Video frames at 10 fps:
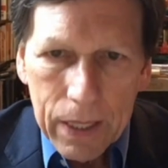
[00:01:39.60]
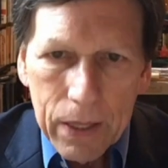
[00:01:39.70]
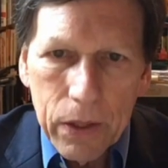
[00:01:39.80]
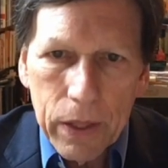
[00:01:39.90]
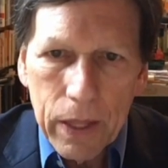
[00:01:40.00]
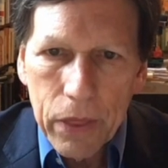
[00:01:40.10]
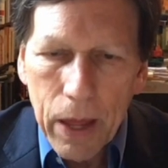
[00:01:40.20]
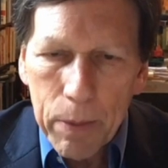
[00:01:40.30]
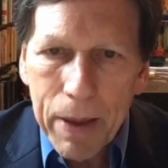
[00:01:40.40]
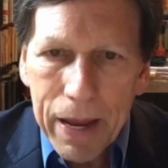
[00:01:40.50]

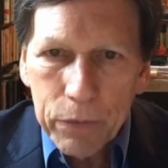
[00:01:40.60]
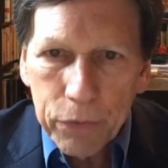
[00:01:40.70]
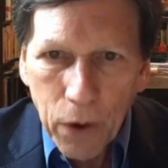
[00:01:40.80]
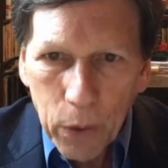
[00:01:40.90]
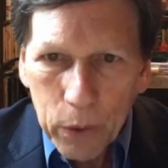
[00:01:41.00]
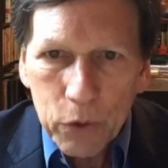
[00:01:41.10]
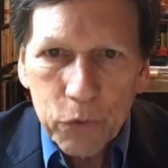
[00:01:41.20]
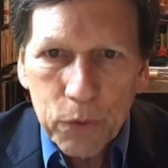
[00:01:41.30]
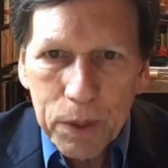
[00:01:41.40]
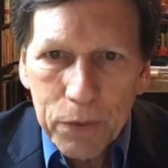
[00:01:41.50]
Their main focus
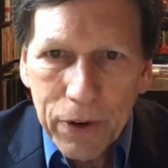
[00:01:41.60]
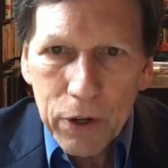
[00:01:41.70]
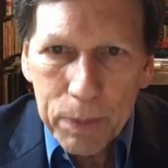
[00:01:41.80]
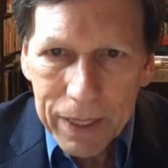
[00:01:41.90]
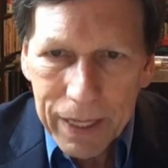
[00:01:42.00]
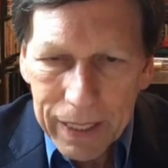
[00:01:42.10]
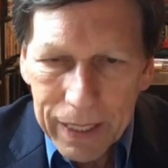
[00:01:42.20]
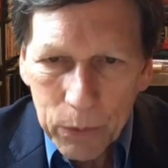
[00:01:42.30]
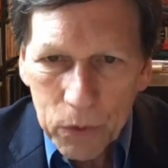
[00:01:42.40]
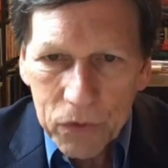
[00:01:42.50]
from the very
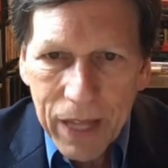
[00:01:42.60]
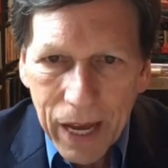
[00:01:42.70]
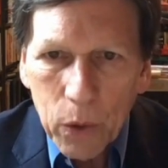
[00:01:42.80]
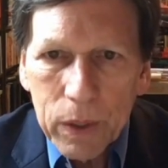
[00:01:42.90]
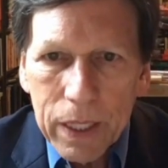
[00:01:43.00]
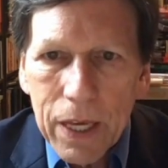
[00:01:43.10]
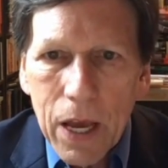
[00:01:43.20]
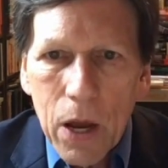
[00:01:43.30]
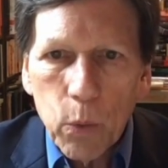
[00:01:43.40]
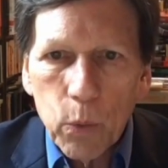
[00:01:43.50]
beginning was not only